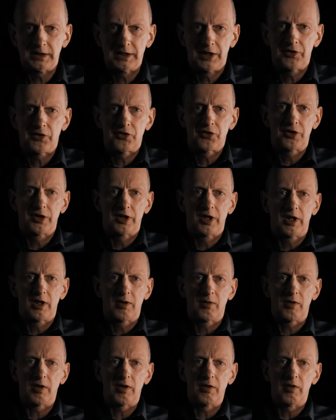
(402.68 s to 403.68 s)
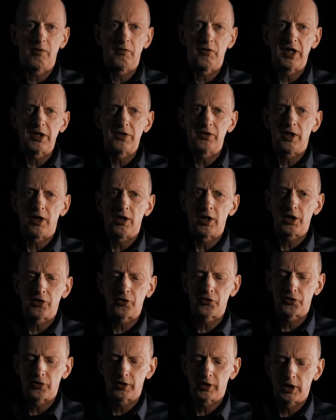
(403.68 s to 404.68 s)
It's a very
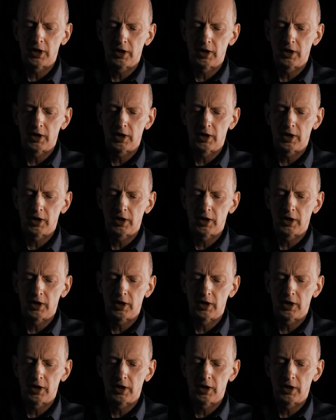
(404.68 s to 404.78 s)
nice